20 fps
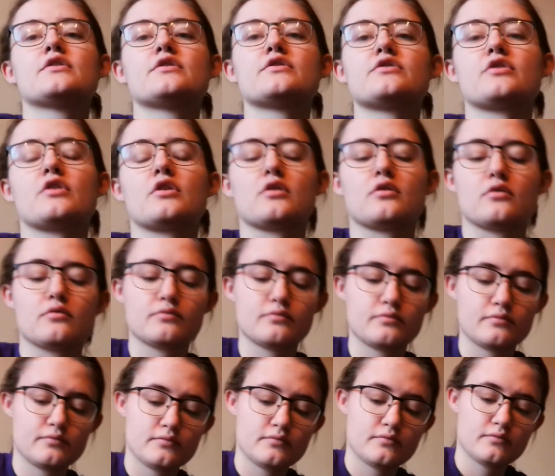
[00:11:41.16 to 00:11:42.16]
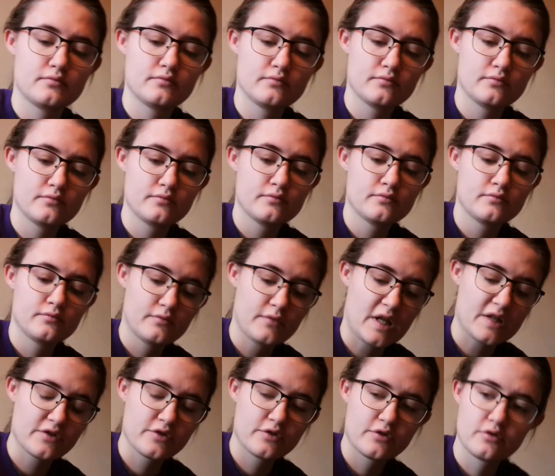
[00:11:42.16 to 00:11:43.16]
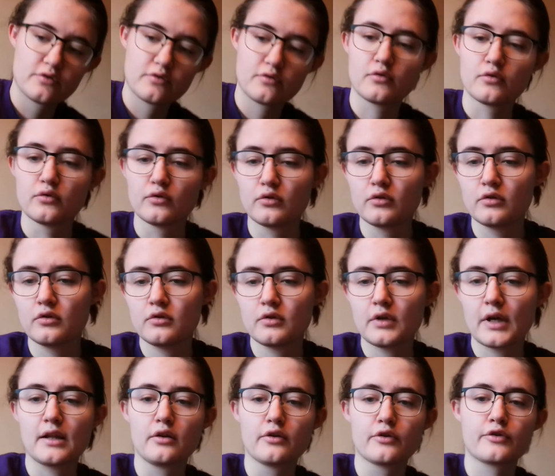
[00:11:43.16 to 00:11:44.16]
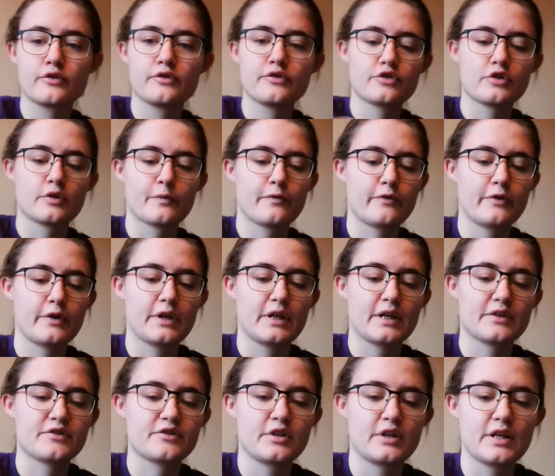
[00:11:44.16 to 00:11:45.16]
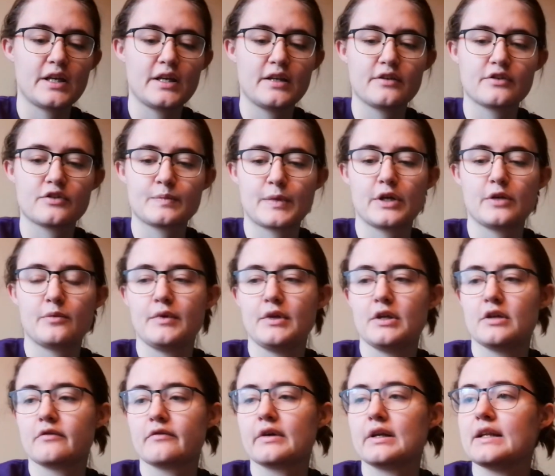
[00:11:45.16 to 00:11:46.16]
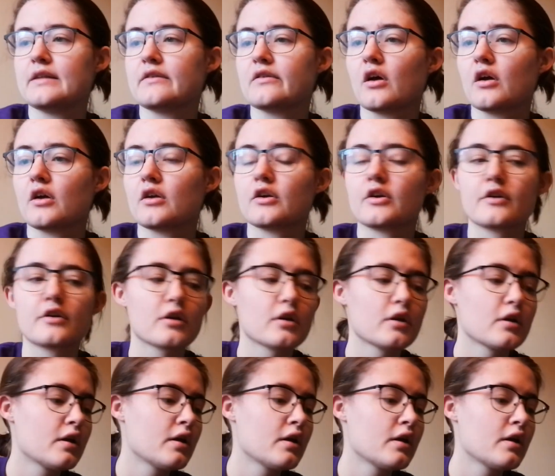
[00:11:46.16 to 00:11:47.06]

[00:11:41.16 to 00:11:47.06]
So that's cool. I learned something yesterday despite being really tired.